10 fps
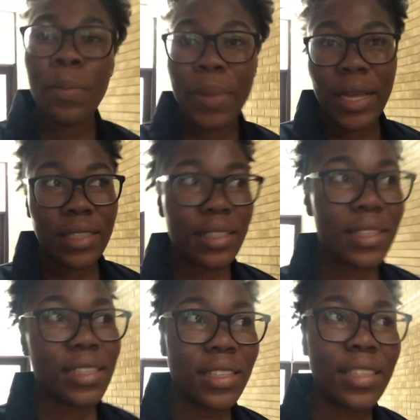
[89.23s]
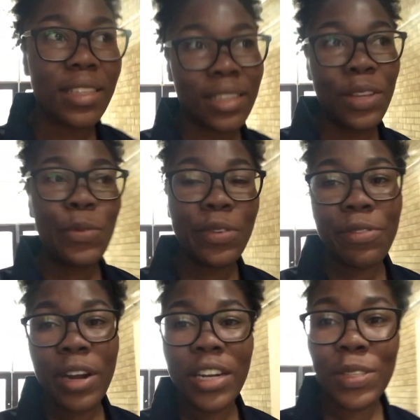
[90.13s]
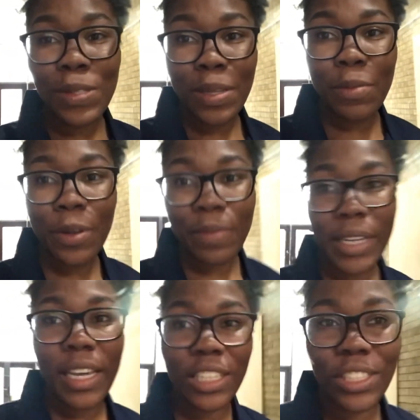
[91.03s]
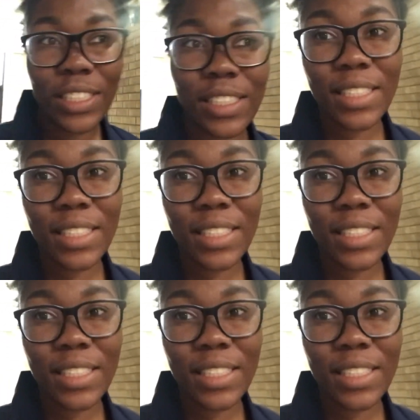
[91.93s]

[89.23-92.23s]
but we've run into some complications